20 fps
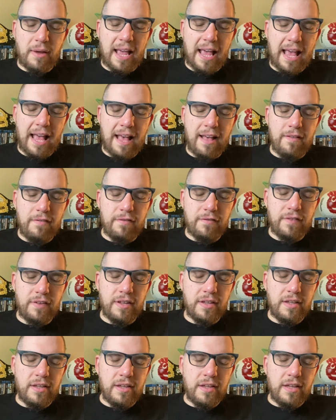have,
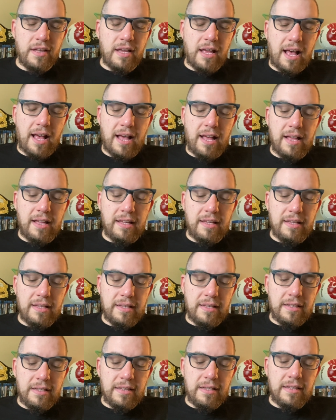
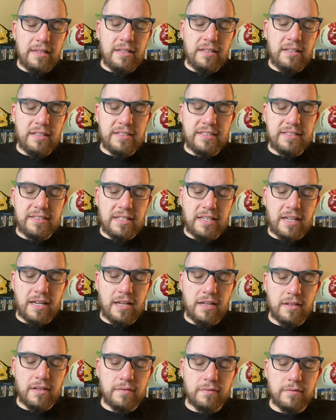uh, let's see,
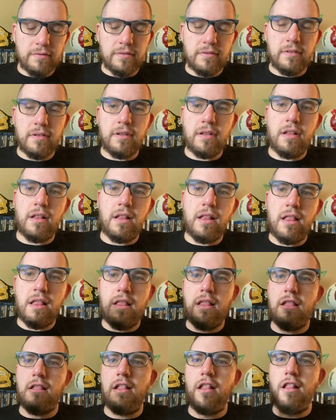
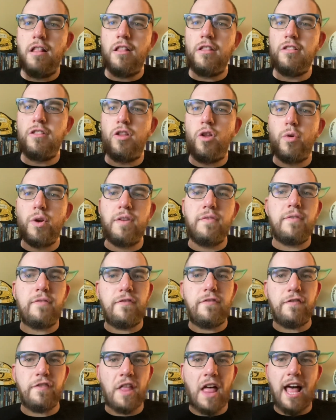Lord of the
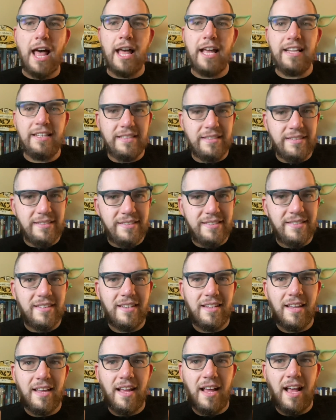Flies
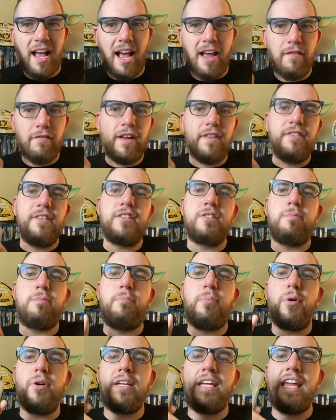I read this
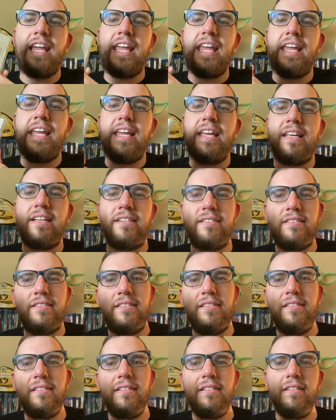book
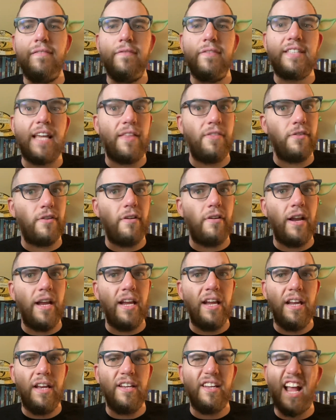in 10th
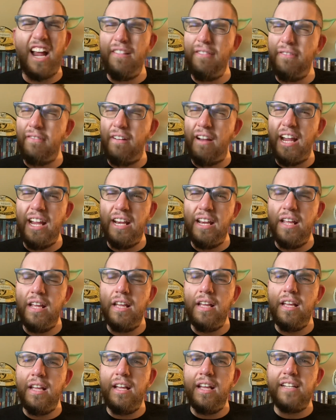grade, 9th grade,
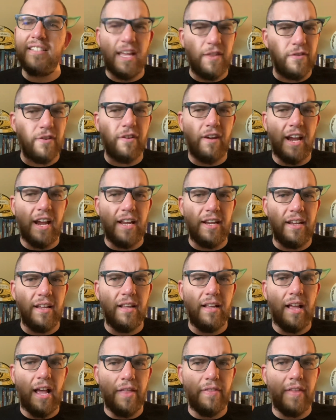10th grade,
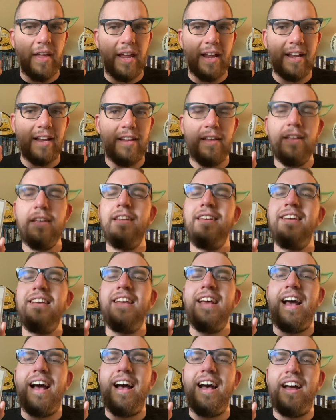I think.
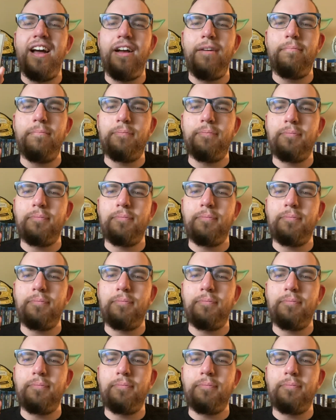Uh,